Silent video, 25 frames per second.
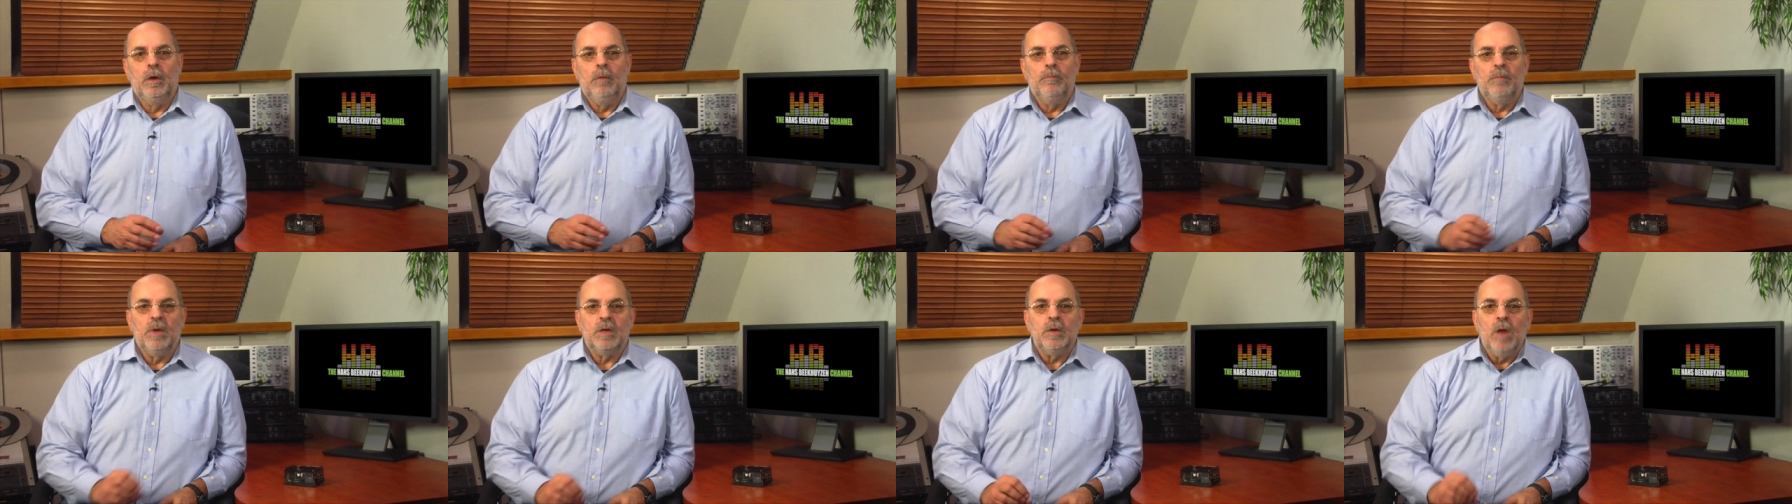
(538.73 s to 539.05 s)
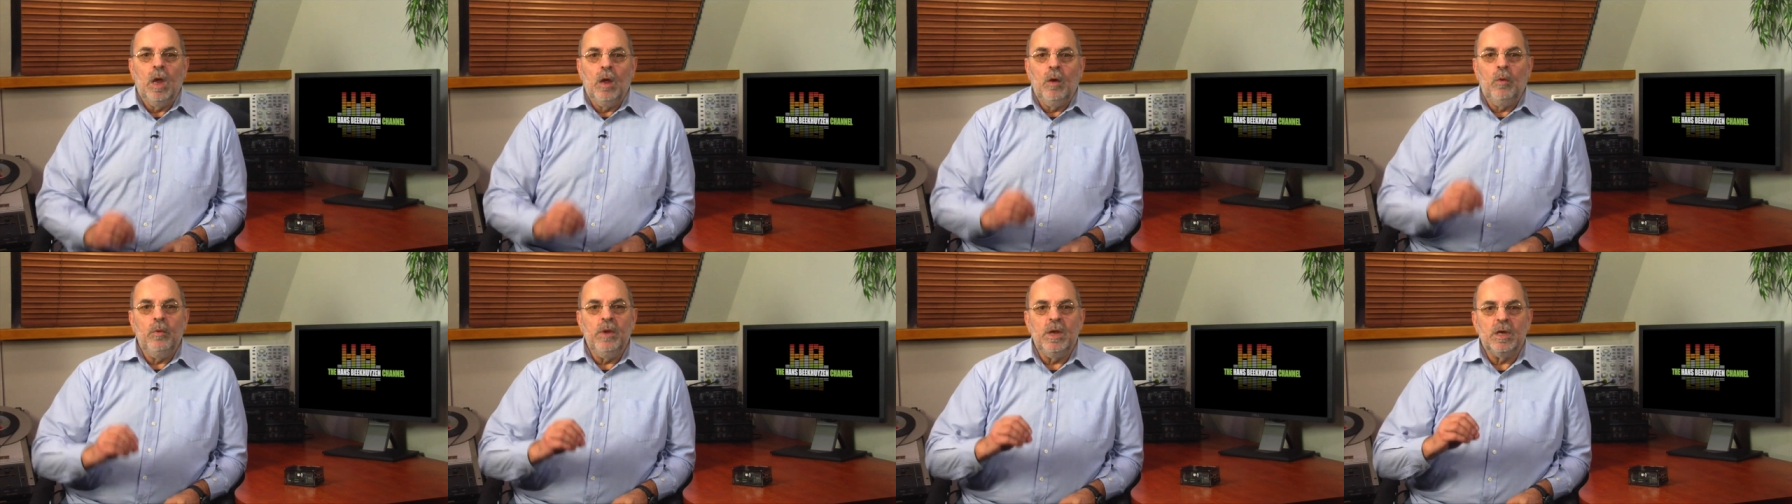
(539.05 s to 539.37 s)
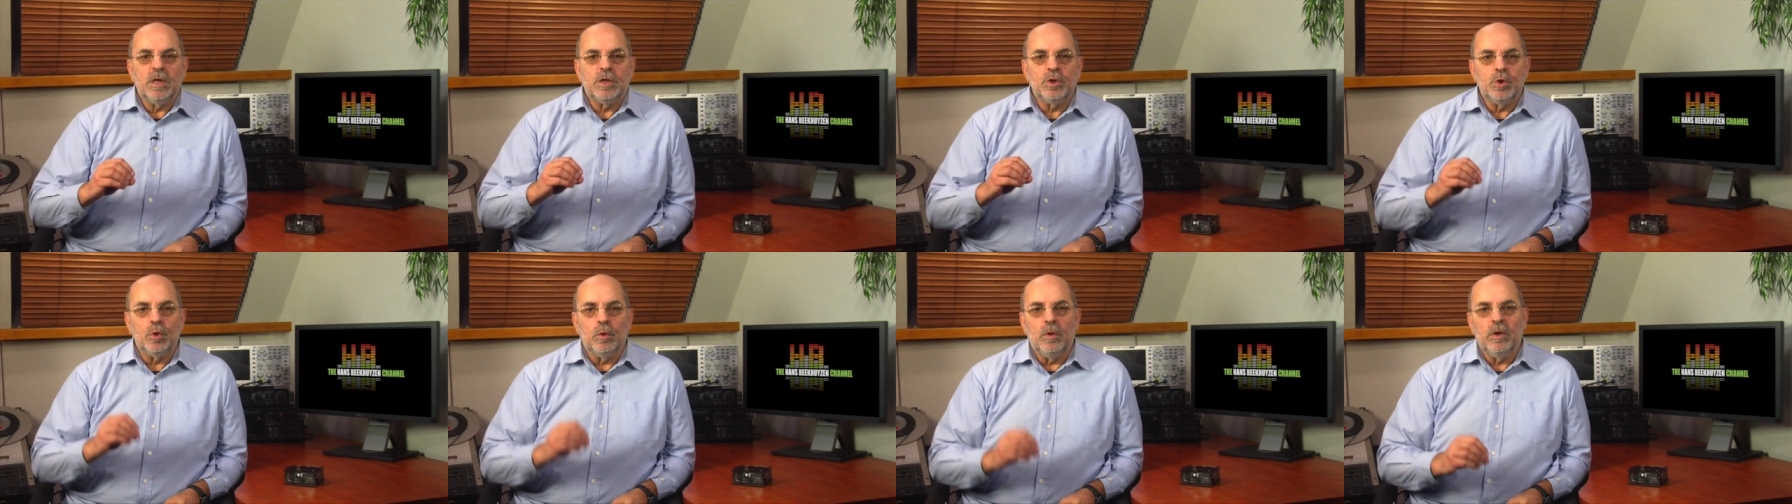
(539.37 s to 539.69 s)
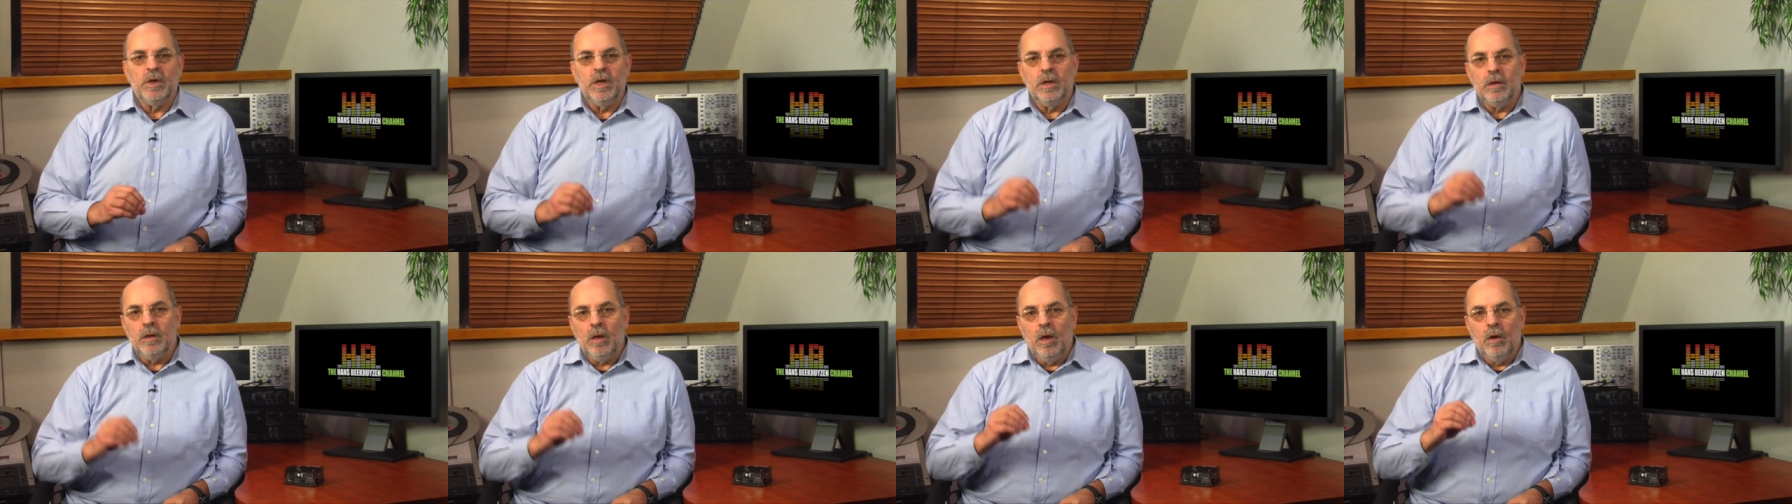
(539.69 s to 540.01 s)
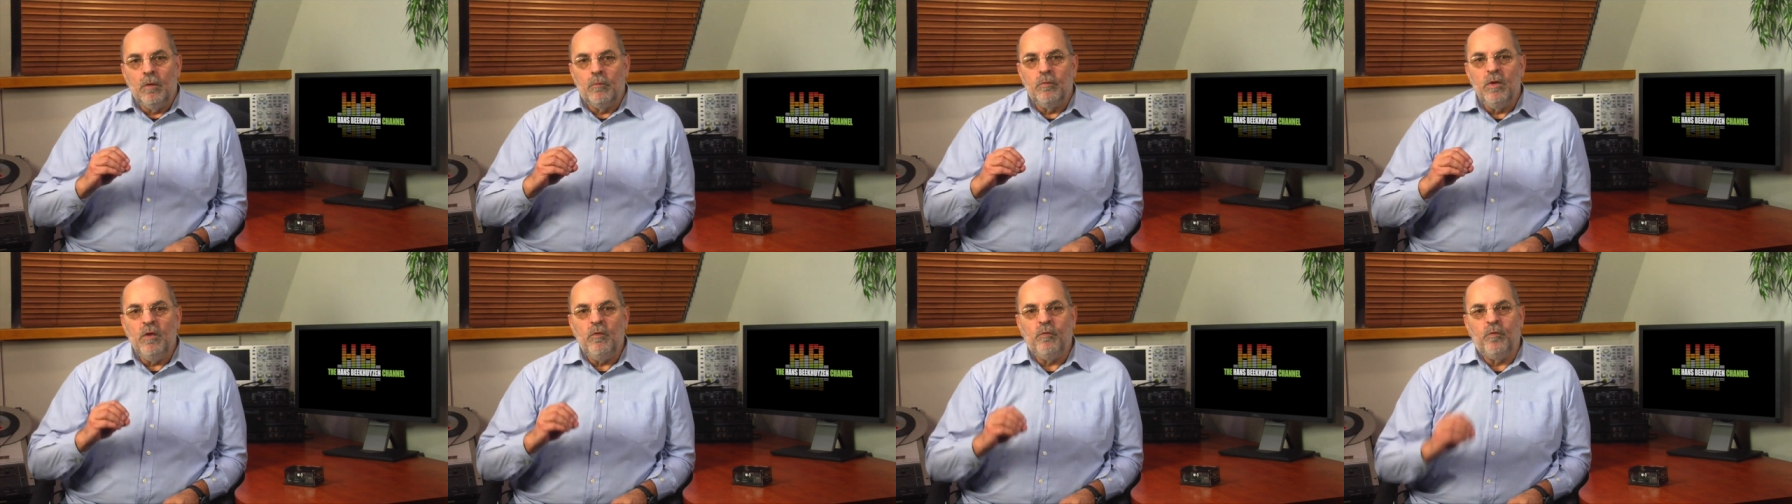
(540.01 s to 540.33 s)
But we are talking
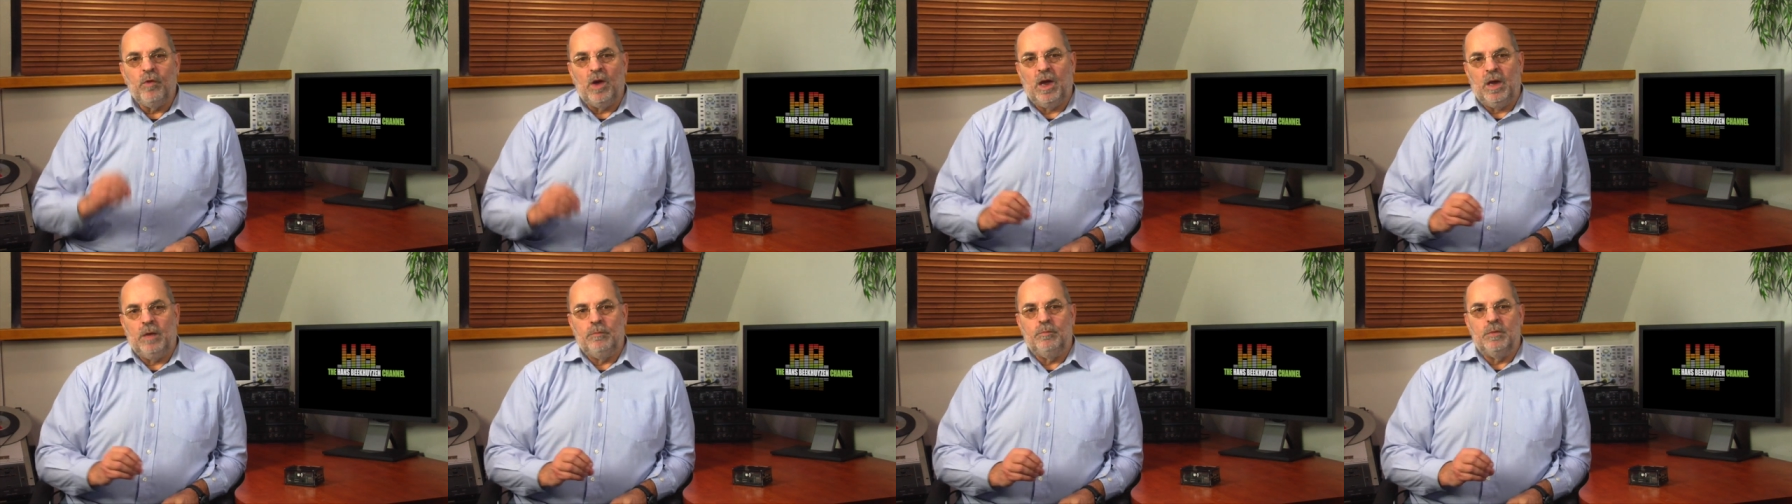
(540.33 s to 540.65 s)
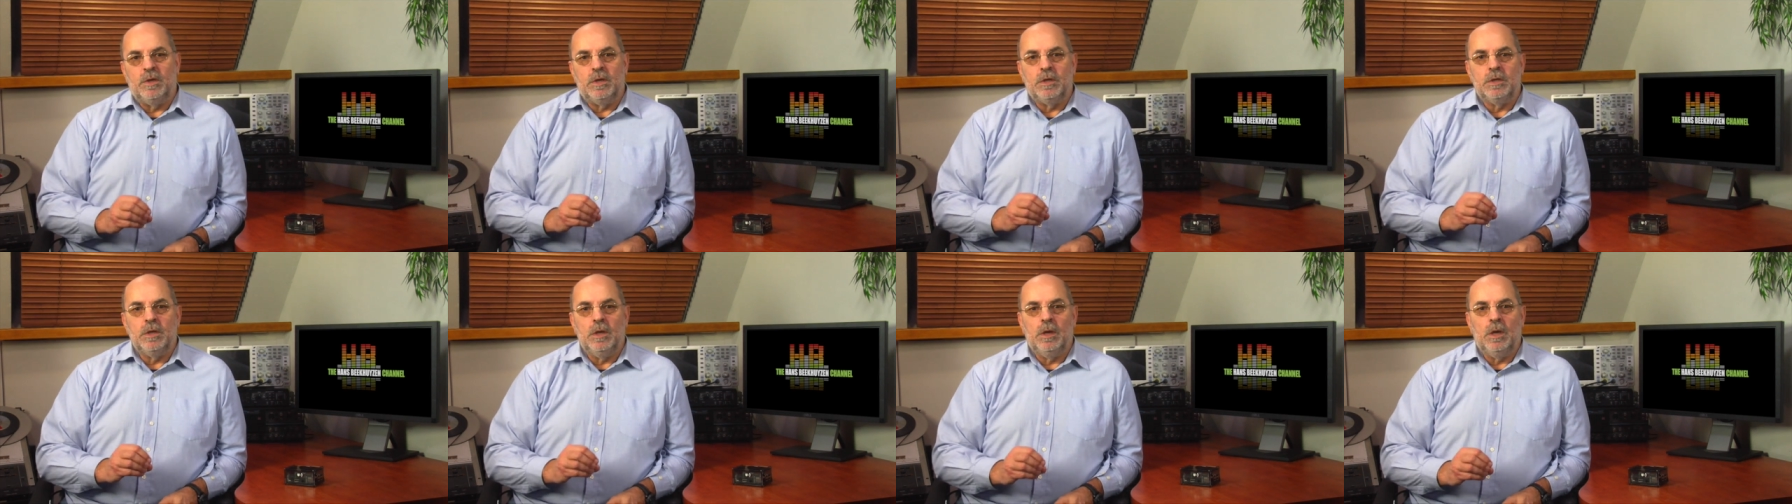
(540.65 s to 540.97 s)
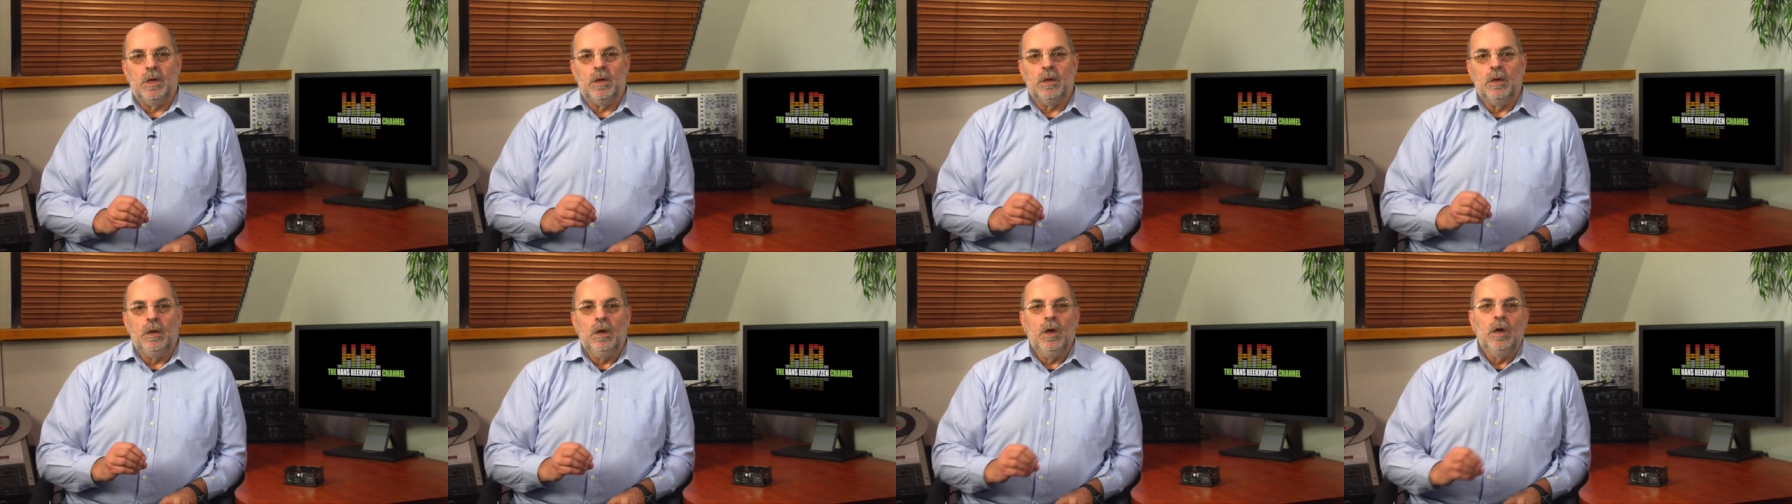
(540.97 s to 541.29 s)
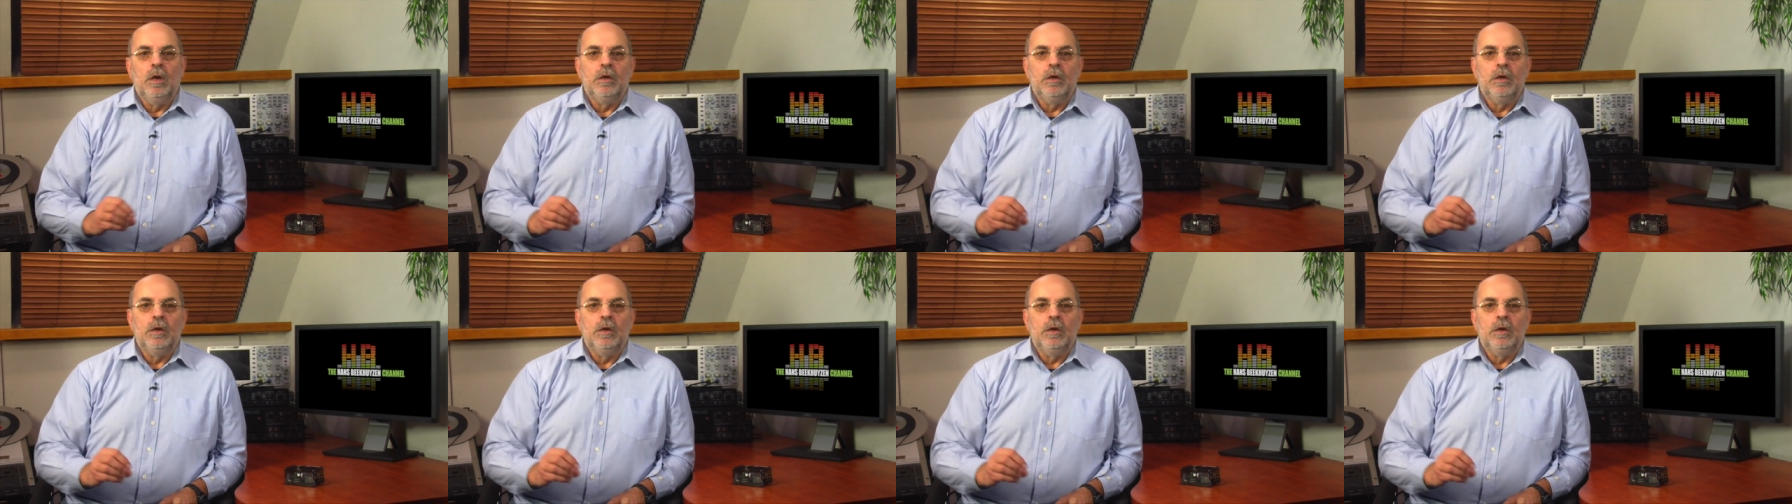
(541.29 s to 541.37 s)
refinement here.